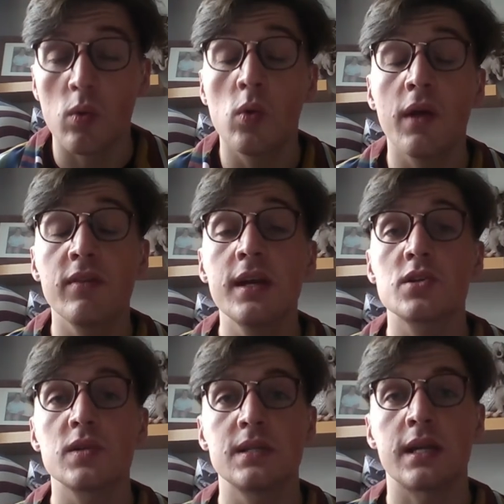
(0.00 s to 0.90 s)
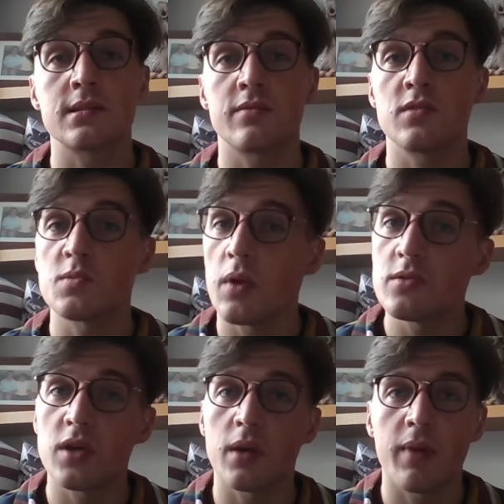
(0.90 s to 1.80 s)
All I've literally done is I've just blow
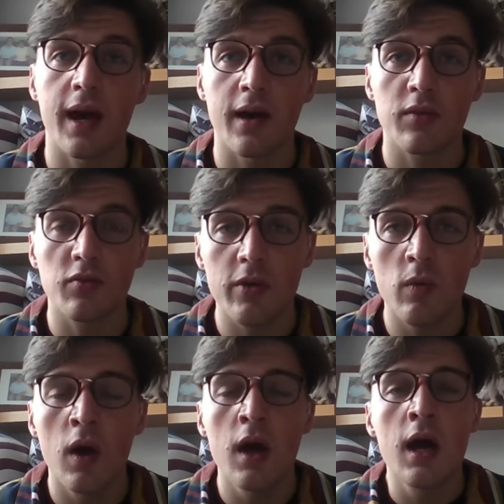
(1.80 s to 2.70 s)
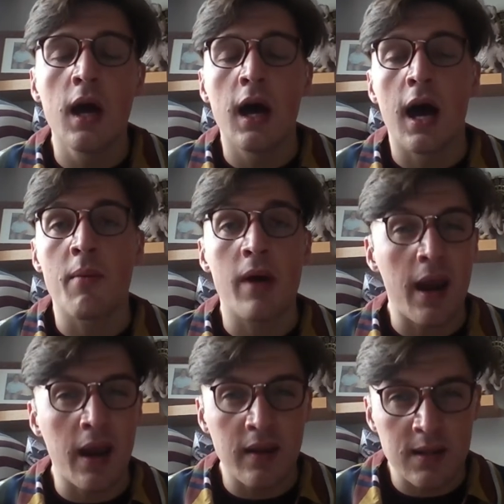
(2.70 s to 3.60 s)
dried my hair through um,
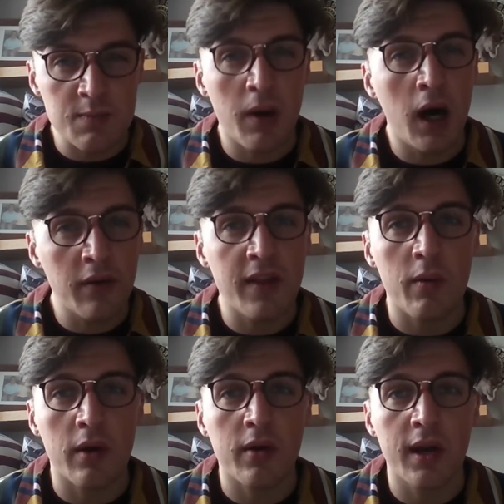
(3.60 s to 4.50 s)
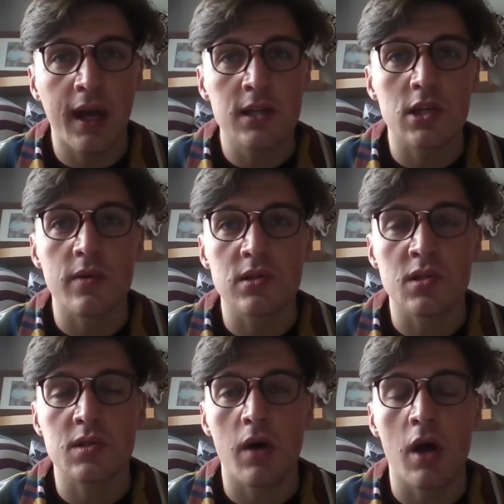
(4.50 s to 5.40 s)
and there's part of that what I'm going to get to in
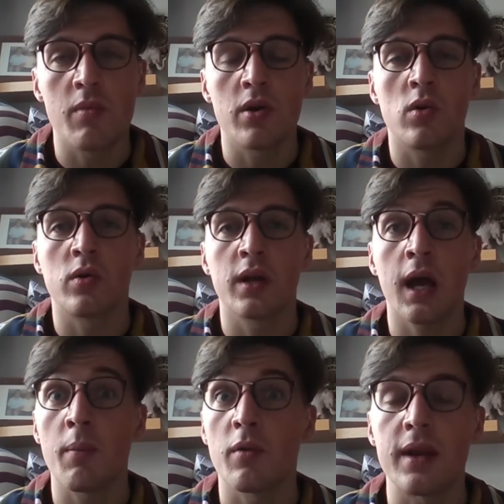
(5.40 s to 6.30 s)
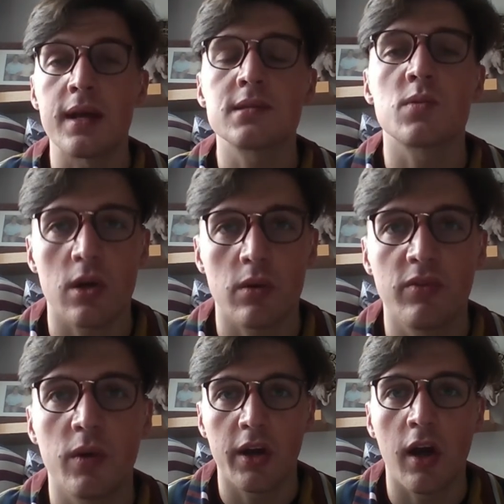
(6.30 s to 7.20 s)
just a moment or in a couple of minutes which I
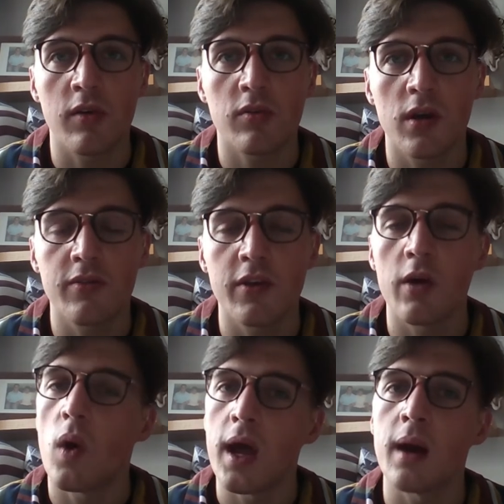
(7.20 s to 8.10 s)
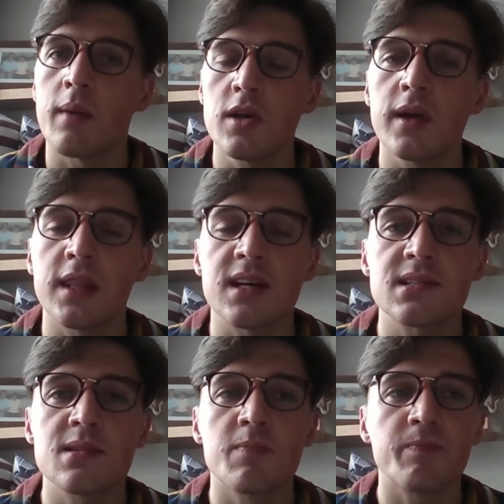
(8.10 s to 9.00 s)
really to go through with you why I'm doing
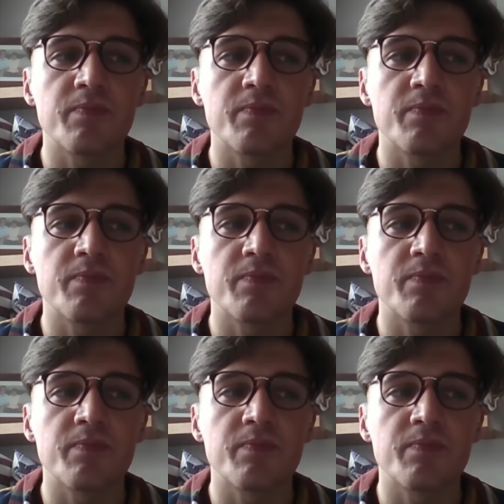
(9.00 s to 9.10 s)
this.